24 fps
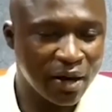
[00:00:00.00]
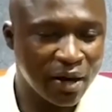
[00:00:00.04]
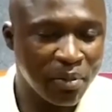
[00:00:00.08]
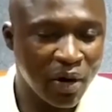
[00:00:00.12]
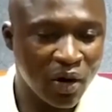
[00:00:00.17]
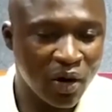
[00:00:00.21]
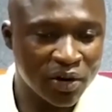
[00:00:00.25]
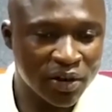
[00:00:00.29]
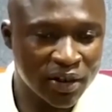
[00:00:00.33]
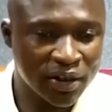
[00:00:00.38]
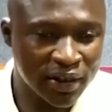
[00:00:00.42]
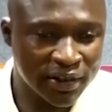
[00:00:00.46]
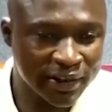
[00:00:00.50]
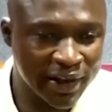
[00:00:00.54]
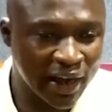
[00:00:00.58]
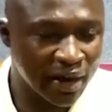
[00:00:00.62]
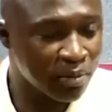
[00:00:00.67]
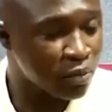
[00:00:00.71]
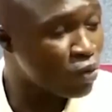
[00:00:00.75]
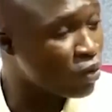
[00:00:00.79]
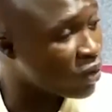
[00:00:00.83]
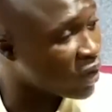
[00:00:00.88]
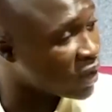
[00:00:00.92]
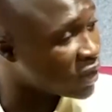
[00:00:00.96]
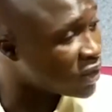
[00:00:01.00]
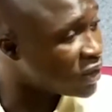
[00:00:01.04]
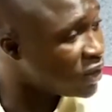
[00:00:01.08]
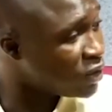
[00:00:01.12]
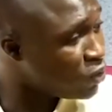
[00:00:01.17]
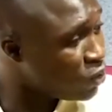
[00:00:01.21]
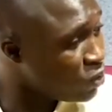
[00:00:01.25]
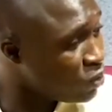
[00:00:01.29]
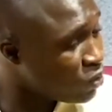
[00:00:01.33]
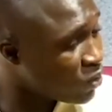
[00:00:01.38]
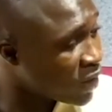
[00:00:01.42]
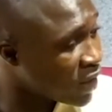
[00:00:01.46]
about 10. Look at
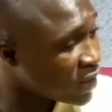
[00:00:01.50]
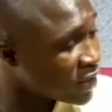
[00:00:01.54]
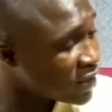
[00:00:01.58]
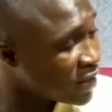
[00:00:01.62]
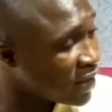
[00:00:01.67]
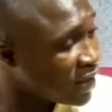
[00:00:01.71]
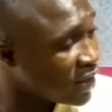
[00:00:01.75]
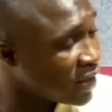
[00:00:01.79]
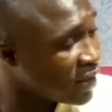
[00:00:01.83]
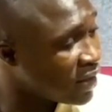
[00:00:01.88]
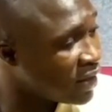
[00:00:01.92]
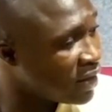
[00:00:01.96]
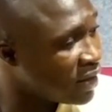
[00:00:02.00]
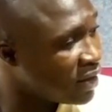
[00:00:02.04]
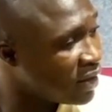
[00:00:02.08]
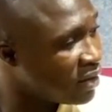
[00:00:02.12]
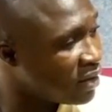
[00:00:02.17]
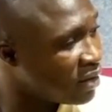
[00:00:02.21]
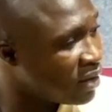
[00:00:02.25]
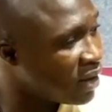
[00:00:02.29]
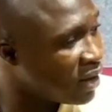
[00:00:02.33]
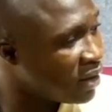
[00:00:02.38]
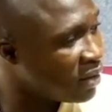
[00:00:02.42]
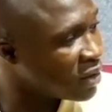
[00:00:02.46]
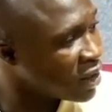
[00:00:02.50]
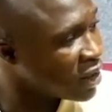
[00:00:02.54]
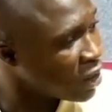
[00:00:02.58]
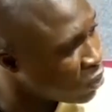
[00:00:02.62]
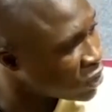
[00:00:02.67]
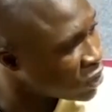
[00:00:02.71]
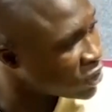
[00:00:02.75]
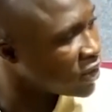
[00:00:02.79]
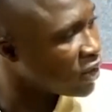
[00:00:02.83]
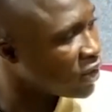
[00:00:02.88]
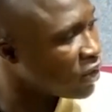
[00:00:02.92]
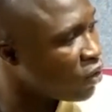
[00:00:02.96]
the
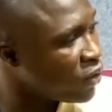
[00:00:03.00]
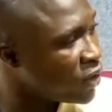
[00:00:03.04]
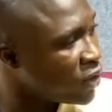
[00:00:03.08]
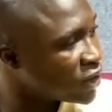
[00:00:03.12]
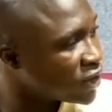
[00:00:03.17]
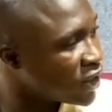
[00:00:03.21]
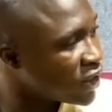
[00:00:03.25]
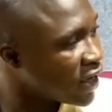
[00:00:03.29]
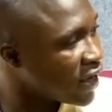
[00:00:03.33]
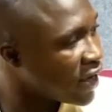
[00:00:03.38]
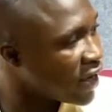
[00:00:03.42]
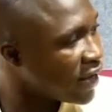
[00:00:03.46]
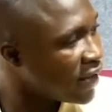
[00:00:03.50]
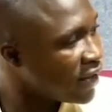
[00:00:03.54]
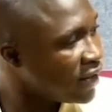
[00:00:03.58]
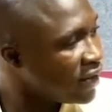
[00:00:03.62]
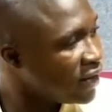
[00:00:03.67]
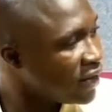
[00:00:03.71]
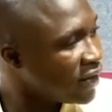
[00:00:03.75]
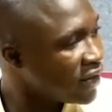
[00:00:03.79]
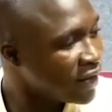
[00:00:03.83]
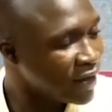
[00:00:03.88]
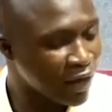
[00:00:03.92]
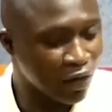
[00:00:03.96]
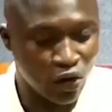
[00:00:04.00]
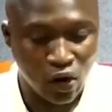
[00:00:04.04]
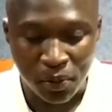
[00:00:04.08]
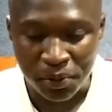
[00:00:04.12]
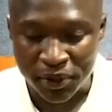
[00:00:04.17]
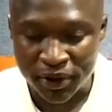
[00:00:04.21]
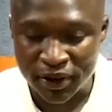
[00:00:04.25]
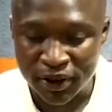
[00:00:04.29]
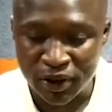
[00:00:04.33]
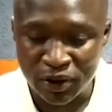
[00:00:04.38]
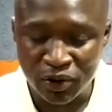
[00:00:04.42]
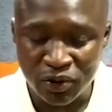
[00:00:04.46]
Russian oil saga. The
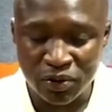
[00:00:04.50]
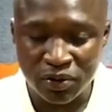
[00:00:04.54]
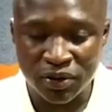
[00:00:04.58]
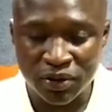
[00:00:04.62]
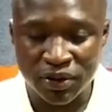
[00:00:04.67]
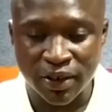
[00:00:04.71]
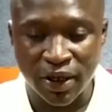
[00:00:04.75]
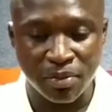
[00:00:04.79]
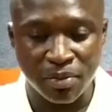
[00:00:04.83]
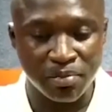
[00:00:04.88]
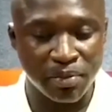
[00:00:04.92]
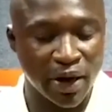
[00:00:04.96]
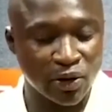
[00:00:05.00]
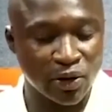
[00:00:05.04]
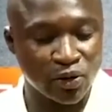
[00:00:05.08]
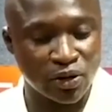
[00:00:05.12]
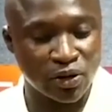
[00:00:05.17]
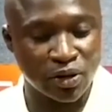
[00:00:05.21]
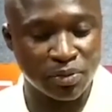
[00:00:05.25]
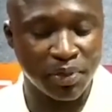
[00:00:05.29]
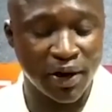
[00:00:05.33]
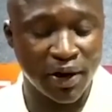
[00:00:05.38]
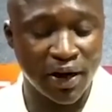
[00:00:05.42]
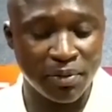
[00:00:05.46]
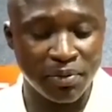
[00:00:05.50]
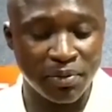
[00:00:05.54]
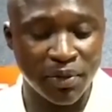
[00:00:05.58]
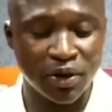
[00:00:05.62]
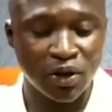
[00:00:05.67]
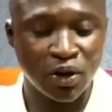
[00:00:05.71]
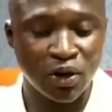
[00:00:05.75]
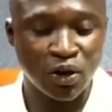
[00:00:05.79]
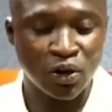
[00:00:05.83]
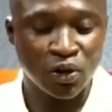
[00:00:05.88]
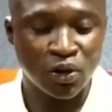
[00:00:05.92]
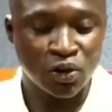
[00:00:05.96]
committee came back to the parliament,
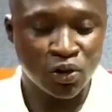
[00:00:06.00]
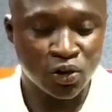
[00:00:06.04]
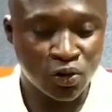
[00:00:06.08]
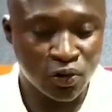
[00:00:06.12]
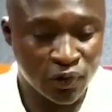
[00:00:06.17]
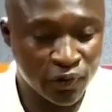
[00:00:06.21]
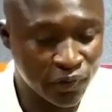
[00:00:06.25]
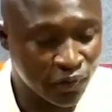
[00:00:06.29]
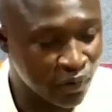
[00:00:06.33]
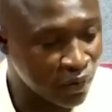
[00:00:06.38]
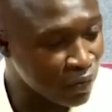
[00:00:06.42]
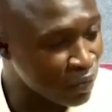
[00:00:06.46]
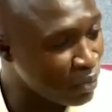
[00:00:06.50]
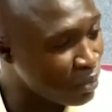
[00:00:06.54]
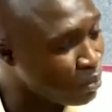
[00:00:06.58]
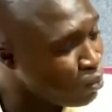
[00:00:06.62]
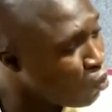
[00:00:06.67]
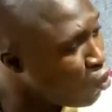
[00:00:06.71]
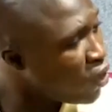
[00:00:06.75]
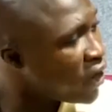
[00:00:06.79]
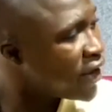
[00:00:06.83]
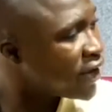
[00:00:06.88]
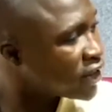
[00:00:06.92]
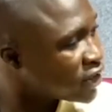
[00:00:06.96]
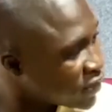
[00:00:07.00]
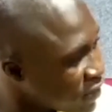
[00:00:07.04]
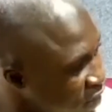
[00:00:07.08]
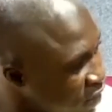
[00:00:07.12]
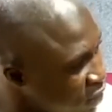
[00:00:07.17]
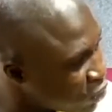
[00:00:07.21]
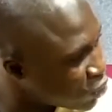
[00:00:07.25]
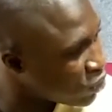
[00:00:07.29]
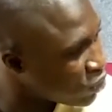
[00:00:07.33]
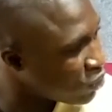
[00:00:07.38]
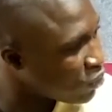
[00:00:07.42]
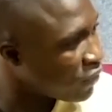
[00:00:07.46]
sought for more
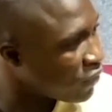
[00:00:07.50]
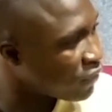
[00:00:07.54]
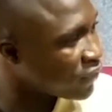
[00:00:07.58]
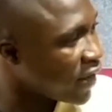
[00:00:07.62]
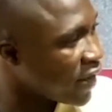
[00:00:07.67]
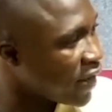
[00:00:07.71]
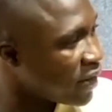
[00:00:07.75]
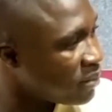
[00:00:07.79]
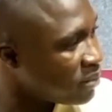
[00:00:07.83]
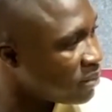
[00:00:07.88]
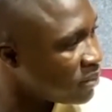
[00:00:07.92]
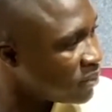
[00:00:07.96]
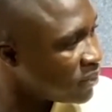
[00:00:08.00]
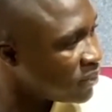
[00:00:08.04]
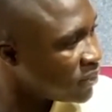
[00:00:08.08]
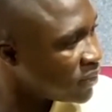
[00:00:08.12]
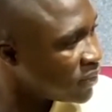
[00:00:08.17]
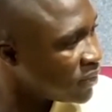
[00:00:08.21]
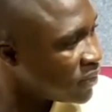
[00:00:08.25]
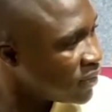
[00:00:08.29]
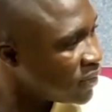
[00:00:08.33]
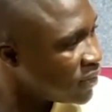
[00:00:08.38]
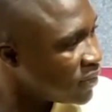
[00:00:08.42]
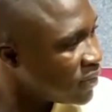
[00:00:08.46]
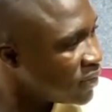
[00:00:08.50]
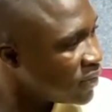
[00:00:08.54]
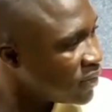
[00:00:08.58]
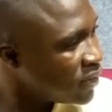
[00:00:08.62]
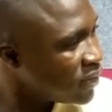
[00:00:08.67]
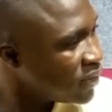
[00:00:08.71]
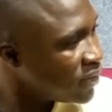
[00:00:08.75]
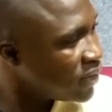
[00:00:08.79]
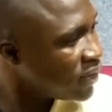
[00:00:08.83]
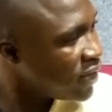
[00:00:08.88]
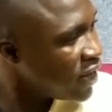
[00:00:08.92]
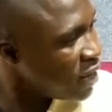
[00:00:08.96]
extension of time.
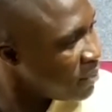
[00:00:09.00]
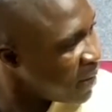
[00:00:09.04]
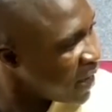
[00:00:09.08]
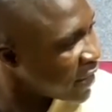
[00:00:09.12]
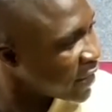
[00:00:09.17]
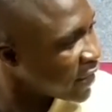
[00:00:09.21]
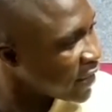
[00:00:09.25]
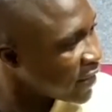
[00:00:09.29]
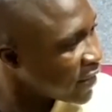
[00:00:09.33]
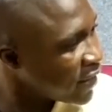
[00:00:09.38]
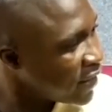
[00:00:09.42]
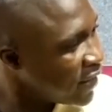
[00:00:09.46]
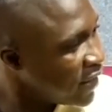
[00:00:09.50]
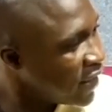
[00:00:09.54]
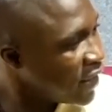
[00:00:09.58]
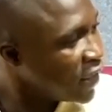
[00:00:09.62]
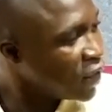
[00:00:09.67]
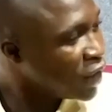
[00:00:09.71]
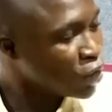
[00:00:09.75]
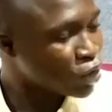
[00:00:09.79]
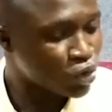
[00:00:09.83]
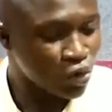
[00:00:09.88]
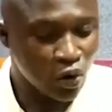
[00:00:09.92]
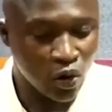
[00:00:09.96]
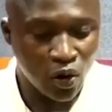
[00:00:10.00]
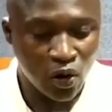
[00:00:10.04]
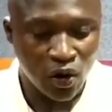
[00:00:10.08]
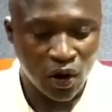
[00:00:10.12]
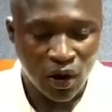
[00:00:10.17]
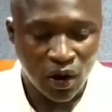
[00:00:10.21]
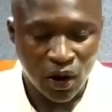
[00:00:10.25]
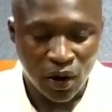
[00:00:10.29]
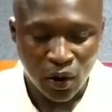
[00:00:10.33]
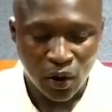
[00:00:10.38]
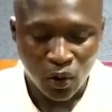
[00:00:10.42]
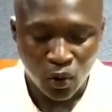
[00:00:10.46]
Imagine. So
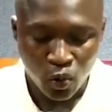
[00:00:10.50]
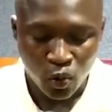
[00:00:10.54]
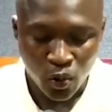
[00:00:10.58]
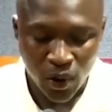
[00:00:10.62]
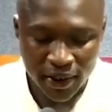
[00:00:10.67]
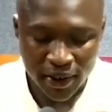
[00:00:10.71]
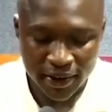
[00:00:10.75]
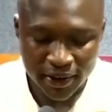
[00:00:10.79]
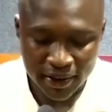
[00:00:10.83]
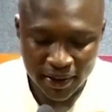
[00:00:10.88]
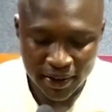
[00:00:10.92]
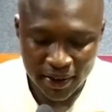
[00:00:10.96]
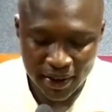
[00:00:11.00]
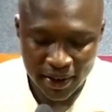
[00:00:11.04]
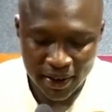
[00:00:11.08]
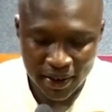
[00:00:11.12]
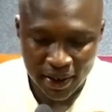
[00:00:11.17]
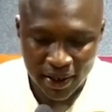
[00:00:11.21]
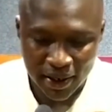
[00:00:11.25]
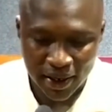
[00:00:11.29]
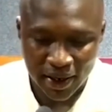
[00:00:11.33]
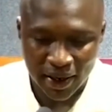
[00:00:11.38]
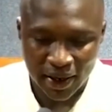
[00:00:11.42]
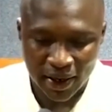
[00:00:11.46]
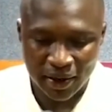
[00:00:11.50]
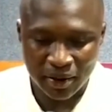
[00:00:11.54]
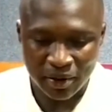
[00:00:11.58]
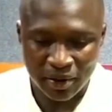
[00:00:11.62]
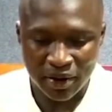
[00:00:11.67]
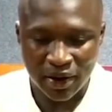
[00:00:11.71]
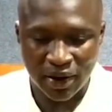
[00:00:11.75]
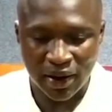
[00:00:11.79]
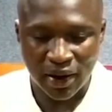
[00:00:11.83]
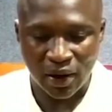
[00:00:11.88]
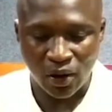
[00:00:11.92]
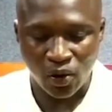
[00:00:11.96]
what
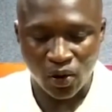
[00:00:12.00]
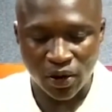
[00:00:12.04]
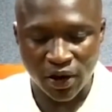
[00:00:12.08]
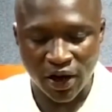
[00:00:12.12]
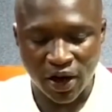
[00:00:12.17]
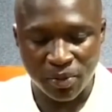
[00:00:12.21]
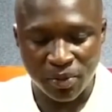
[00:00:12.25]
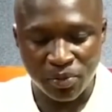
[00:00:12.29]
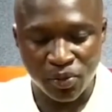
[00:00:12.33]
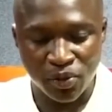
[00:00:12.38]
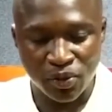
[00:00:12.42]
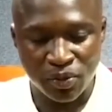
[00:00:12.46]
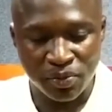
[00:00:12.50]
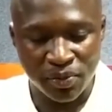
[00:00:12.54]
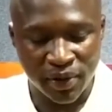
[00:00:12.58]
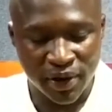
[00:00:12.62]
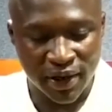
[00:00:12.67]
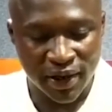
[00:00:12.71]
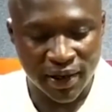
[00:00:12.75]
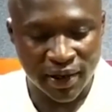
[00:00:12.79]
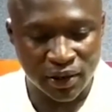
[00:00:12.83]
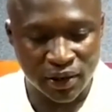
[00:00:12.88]
Honorable Blaise...